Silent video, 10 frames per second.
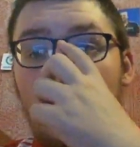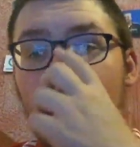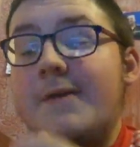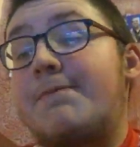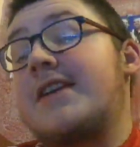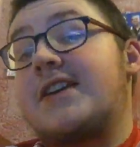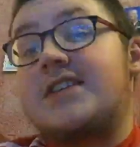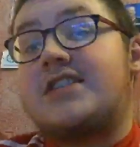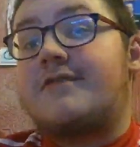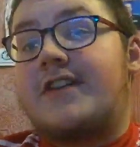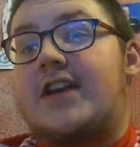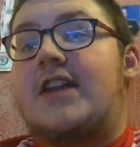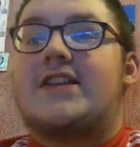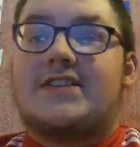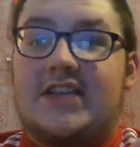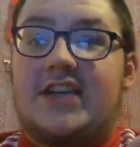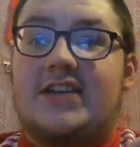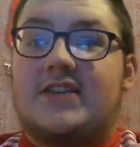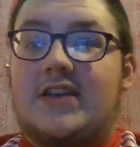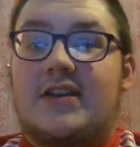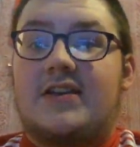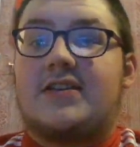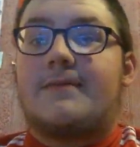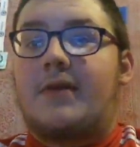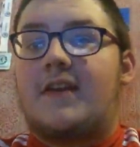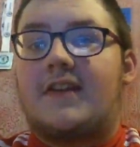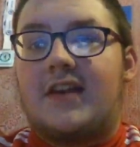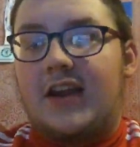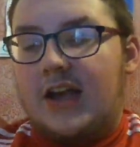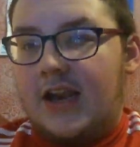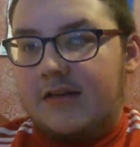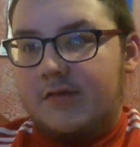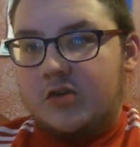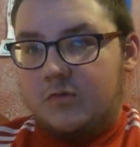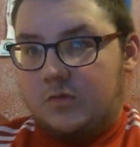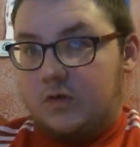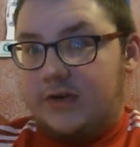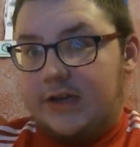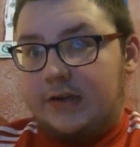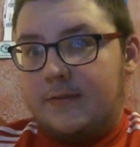we played at Sevilla last season in the Champions League and we drew 0-0.